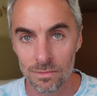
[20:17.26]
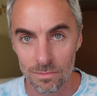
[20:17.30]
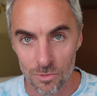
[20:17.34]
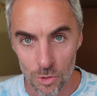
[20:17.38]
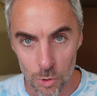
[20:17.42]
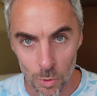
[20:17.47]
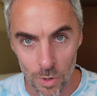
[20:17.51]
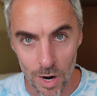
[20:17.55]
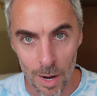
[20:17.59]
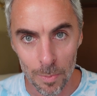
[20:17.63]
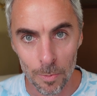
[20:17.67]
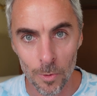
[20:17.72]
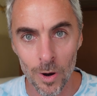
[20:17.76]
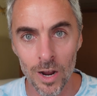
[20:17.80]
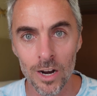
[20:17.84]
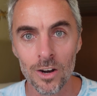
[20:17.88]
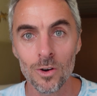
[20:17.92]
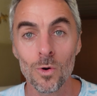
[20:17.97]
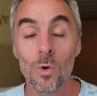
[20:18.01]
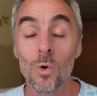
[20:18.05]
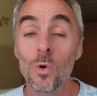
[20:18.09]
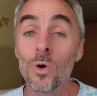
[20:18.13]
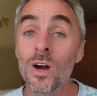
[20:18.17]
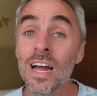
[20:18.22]
tour
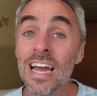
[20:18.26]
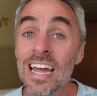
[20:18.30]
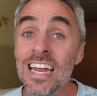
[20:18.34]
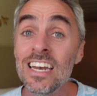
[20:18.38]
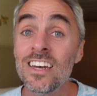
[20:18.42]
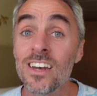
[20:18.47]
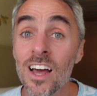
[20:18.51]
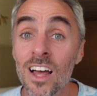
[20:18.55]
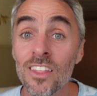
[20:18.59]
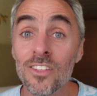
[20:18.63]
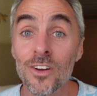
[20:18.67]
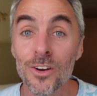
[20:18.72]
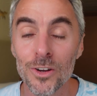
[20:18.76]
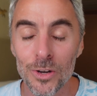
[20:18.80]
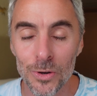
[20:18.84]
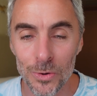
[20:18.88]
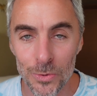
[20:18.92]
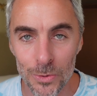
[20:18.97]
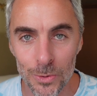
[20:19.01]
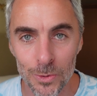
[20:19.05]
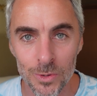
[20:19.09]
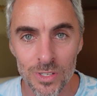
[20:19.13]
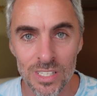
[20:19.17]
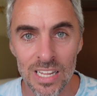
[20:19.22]
operator, or another
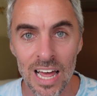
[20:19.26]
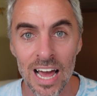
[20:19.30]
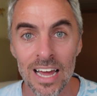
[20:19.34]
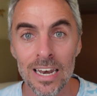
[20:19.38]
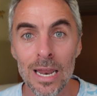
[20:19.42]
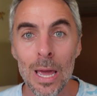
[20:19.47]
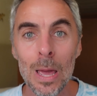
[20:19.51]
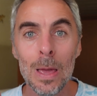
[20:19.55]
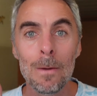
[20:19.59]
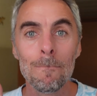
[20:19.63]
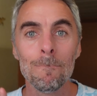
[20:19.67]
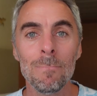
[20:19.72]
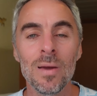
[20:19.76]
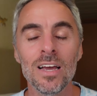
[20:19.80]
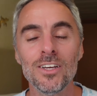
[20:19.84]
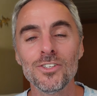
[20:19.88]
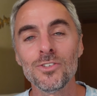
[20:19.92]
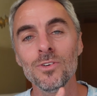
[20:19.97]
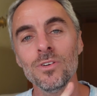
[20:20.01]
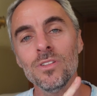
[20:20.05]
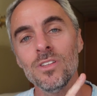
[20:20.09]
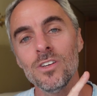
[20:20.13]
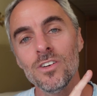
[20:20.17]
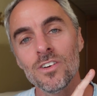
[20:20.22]
cruise line. Make
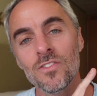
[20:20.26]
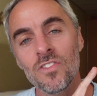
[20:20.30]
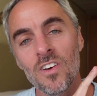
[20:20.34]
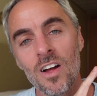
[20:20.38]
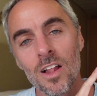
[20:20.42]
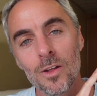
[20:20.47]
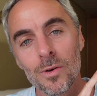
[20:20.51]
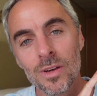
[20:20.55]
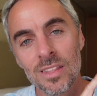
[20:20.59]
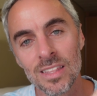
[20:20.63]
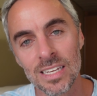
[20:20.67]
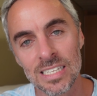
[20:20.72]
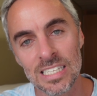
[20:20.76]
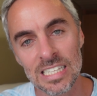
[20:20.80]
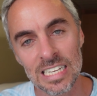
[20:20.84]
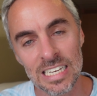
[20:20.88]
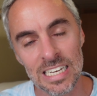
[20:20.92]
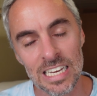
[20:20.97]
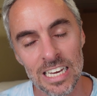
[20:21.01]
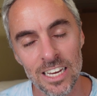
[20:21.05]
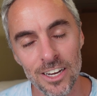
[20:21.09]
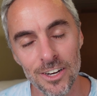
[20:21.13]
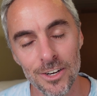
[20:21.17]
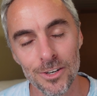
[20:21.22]
sure that you're following this
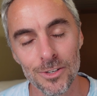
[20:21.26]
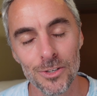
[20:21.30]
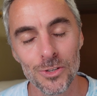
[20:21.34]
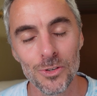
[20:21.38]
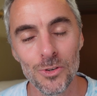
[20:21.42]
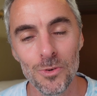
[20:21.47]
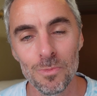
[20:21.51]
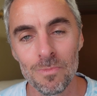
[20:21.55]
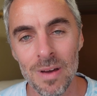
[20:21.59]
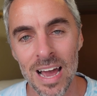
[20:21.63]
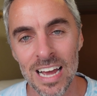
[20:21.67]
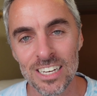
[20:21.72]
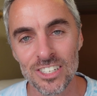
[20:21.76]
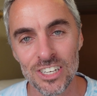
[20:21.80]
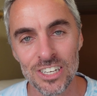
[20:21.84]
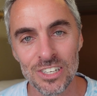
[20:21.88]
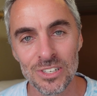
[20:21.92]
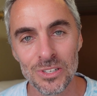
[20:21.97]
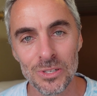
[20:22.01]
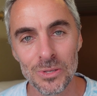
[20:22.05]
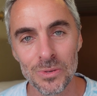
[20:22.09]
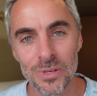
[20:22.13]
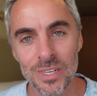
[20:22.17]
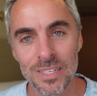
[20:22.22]
link here to match
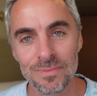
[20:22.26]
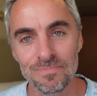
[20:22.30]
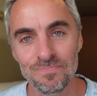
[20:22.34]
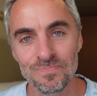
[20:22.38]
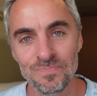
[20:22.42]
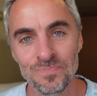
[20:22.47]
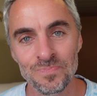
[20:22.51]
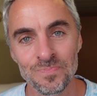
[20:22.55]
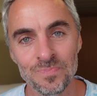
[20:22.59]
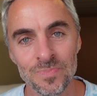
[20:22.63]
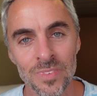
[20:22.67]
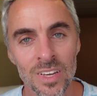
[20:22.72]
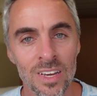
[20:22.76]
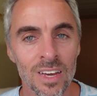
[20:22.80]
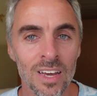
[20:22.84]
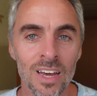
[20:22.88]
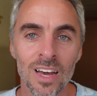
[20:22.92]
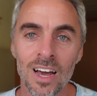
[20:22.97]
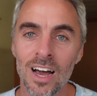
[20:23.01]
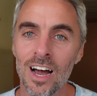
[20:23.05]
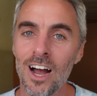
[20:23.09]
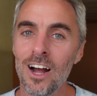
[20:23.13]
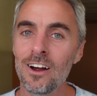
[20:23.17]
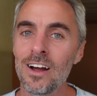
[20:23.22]
into it.
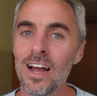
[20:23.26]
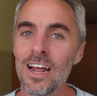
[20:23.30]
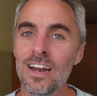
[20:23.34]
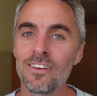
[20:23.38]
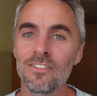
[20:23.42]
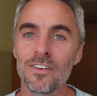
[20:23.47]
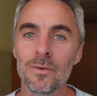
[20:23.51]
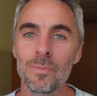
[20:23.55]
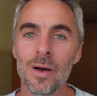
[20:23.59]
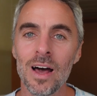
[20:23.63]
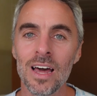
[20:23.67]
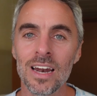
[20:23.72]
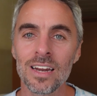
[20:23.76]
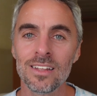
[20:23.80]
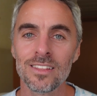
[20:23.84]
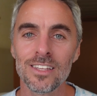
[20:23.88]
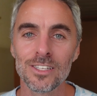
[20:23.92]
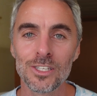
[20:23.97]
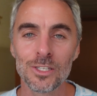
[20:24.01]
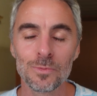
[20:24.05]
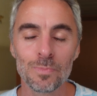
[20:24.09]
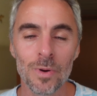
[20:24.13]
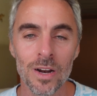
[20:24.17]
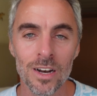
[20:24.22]
All right, everybody,
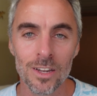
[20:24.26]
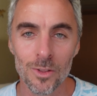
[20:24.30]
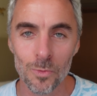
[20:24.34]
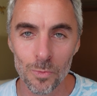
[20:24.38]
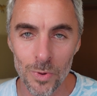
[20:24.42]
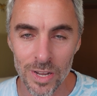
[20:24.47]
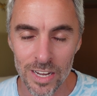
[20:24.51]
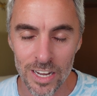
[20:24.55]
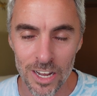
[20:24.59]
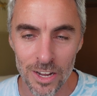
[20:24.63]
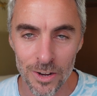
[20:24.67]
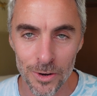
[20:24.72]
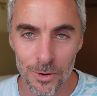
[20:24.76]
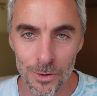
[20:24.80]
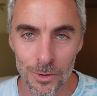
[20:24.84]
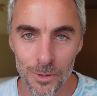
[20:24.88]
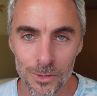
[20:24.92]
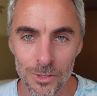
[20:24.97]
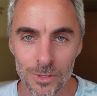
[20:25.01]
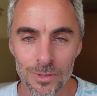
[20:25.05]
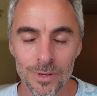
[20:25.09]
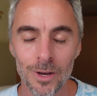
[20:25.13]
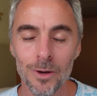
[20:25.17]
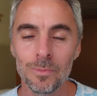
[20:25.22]
this is Brandon, the Weekend
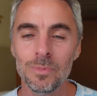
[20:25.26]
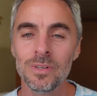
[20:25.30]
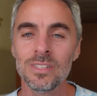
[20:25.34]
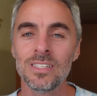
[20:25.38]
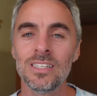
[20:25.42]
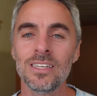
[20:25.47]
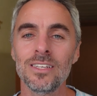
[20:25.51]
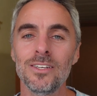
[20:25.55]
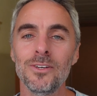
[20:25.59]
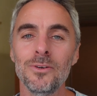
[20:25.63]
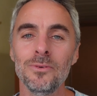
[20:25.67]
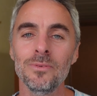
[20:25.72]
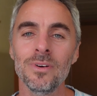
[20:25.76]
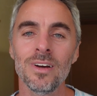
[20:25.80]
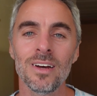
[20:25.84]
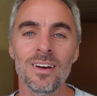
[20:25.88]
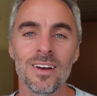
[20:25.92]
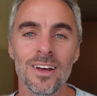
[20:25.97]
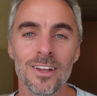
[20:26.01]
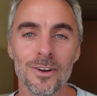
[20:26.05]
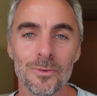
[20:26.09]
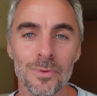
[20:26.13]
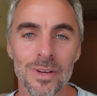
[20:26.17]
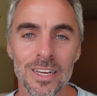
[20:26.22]
Cruiser. Hoping to see you
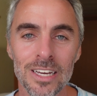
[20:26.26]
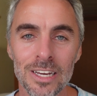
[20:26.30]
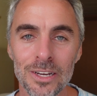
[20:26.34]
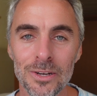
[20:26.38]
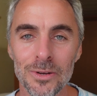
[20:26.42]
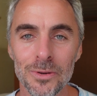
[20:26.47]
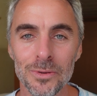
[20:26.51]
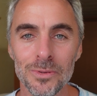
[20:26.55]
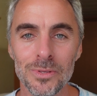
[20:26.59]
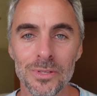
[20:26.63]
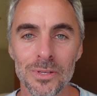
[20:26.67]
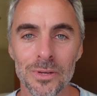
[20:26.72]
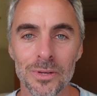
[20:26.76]
on a weekend cruise